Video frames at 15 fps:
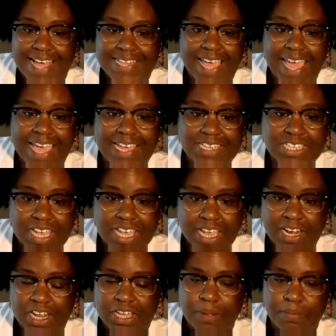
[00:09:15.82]
That's
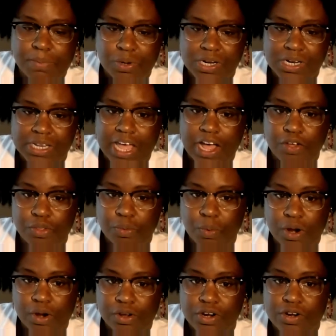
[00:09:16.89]
HCAN and community health
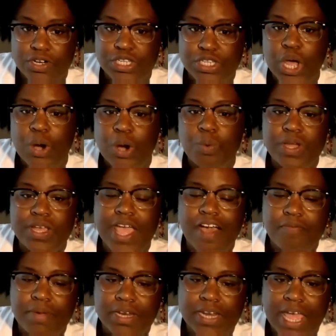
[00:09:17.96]
workers. We
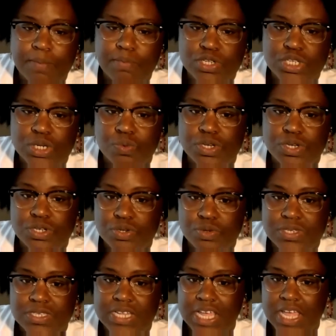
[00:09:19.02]
have been able to
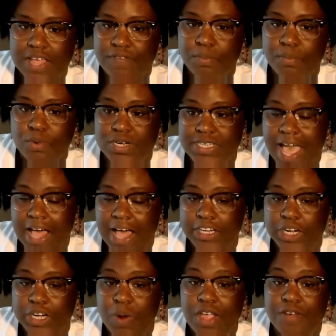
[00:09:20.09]
reduce the infant
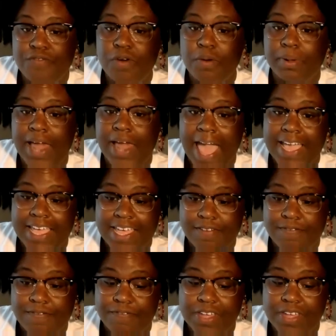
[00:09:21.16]
mortality rate for Black
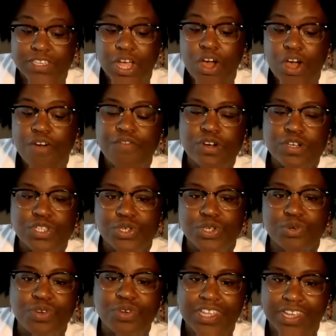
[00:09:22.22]
infants for
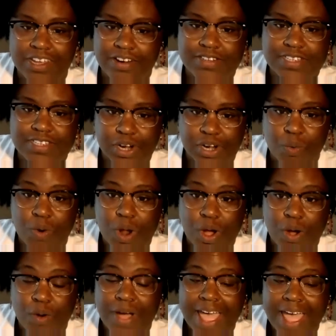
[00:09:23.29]
2 years in a
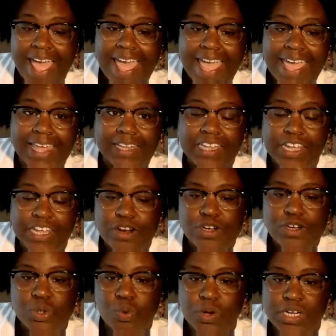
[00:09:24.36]
row. And
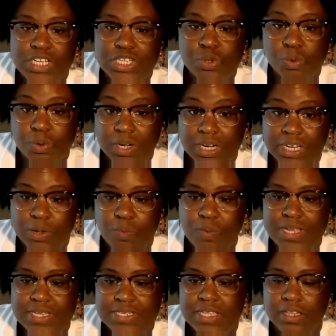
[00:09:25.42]
year 2020
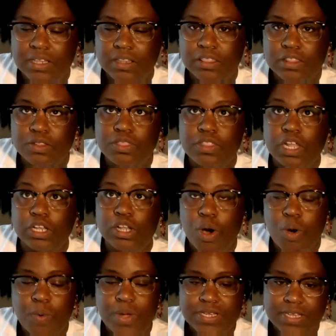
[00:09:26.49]
was the
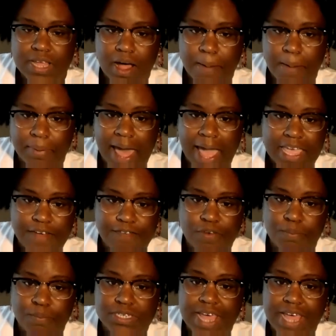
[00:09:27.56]
lowest Black
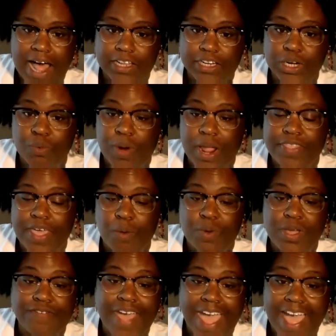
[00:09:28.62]
infant mortality rate that
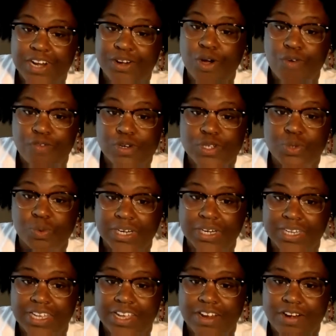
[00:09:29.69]
we've had in over 20
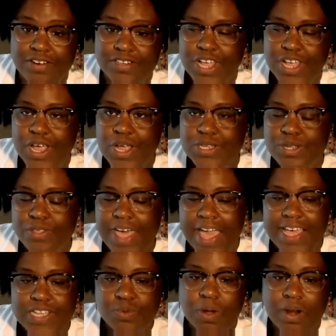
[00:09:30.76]
years. So
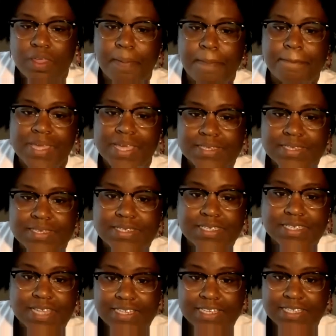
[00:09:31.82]
that is one of the big
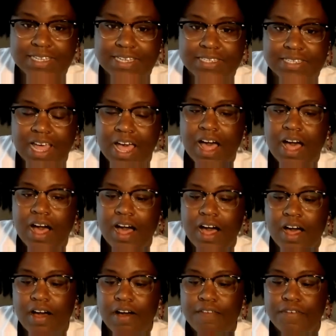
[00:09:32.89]
successes
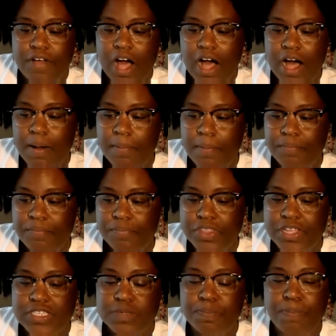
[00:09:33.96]
of
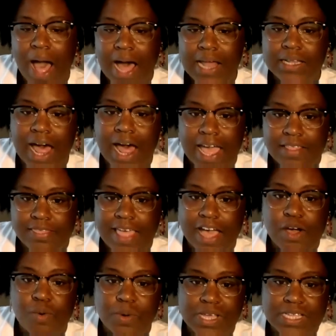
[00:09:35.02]
the spotlight
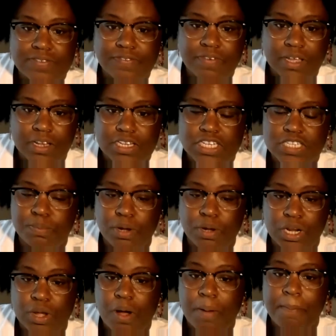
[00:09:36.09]
that Queens Village is
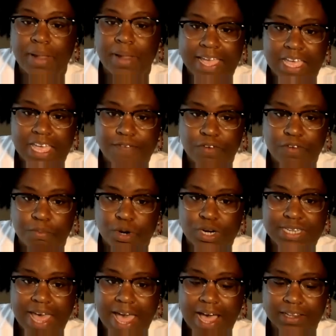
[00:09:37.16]
putting on Black infant
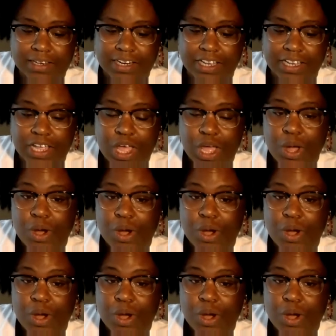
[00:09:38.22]
mortality.